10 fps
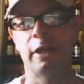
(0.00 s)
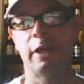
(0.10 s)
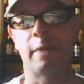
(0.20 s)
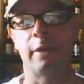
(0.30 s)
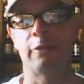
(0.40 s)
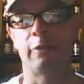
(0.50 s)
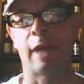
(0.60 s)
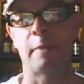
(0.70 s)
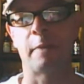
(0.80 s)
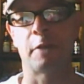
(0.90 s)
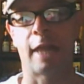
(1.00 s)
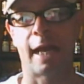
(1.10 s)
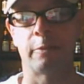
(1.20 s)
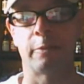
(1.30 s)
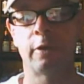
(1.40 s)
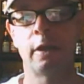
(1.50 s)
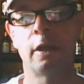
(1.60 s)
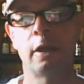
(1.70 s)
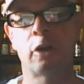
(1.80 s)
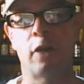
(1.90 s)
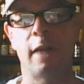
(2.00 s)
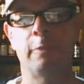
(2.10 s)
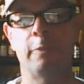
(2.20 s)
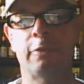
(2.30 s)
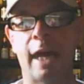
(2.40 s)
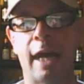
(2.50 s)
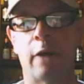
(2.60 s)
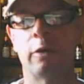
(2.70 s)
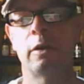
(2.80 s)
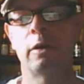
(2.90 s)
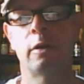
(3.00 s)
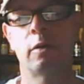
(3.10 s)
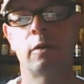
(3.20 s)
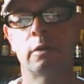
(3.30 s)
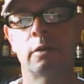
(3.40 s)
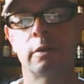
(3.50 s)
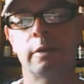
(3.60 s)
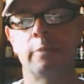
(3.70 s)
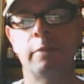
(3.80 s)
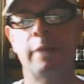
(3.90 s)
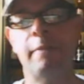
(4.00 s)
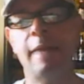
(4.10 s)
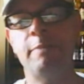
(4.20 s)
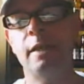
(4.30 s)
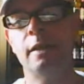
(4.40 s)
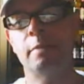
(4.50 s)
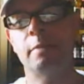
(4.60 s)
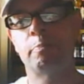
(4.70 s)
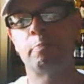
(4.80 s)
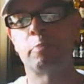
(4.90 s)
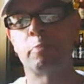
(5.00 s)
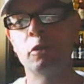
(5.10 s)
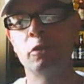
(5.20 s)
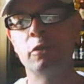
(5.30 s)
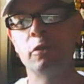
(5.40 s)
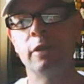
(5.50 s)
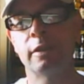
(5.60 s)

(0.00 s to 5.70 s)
Company Samuel Adams cream stout." But it may be brewed